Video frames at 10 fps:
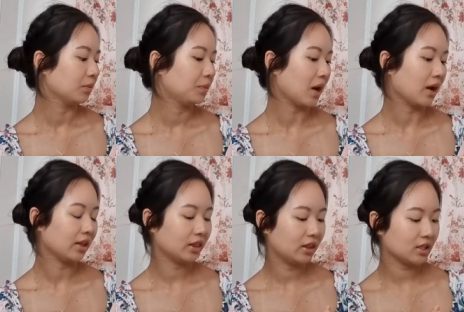but
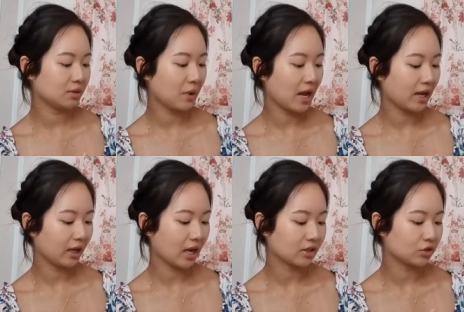this bag
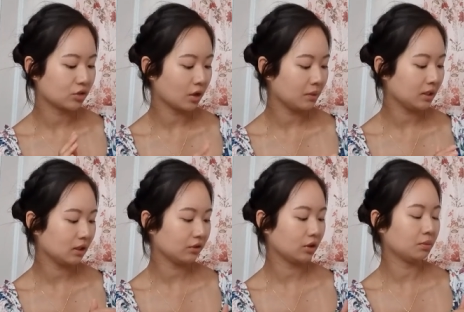has so many
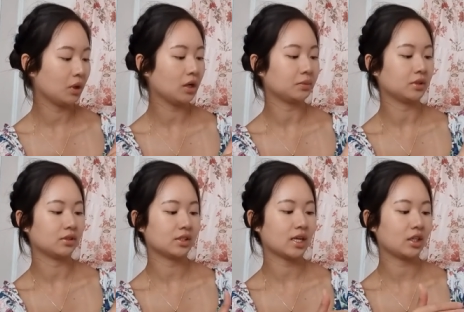different
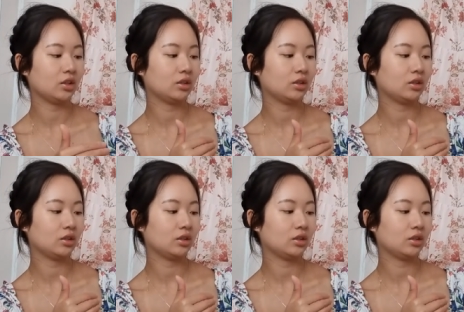compartments that you